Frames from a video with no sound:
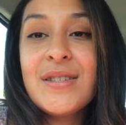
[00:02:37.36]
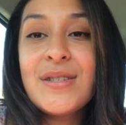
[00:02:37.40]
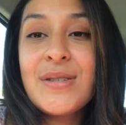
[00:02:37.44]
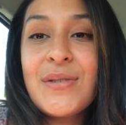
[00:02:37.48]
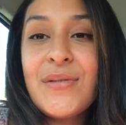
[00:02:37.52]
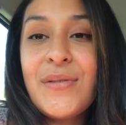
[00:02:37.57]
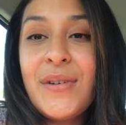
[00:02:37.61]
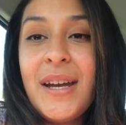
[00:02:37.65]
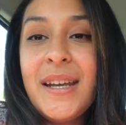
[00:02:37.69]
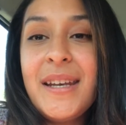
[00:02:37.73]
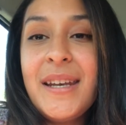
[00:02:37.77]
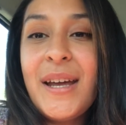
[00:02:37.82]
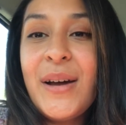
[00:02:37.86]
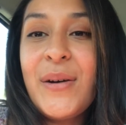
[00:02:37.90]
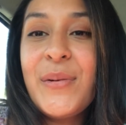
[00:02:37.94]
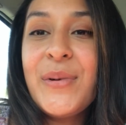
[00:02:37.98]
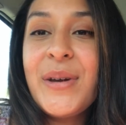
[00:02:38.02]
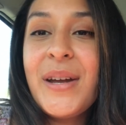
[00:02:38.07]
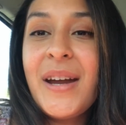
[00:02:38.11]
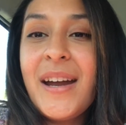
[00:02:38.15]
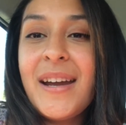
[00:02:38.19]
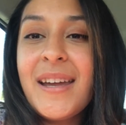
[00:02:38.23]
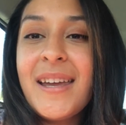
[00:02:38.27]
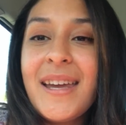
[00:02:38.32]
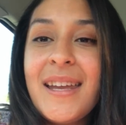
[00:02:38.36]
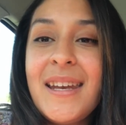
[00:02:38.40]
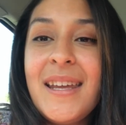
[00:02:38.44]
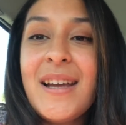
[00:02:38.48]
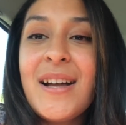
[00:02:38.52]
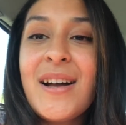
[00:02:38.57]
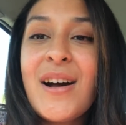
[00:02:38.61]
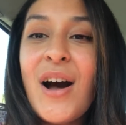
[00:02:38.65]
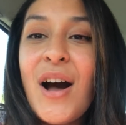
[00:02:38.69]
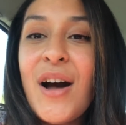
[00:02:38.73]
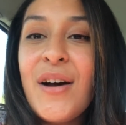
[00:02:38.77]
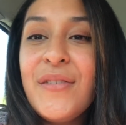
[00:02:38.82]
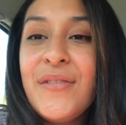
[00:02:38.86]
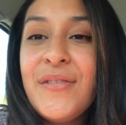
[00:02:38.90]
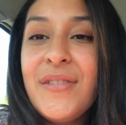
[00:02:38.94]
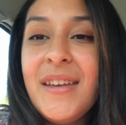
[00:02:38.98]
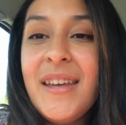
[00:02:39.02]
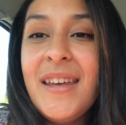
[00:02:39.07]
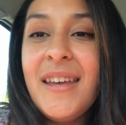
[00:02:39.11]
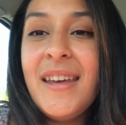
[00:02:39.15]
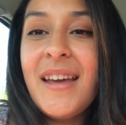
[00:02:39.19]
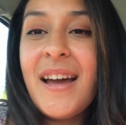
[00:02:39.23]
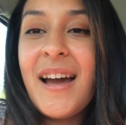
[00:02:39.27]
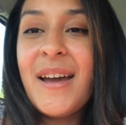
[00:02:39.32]
Right now we are getting
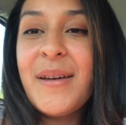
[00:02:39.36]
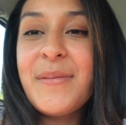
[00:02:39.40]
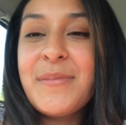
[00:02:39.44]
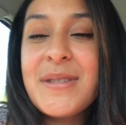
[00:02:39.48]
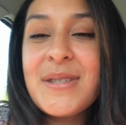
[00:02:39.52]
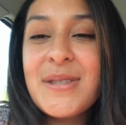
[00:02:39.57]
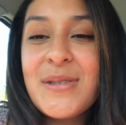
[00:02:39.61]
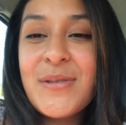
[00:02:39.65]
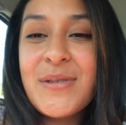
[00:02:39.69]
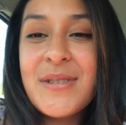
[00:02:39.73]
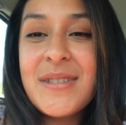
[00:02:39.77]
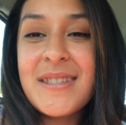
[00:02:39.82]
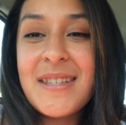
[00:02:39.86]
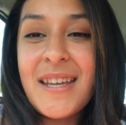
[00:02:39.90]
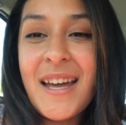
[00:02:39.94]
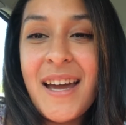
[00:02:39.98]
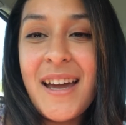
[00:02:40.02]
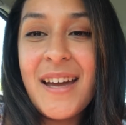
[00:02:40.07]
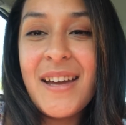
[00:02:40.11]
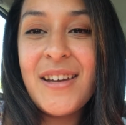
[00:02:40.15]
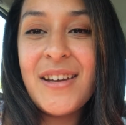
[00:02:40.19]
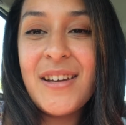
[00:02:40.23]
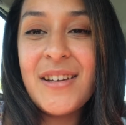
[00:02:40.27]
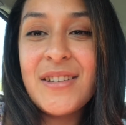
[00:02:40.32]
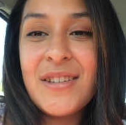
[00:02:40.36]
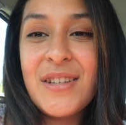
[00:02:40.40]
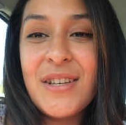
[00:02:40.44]
coffee. I am so tired.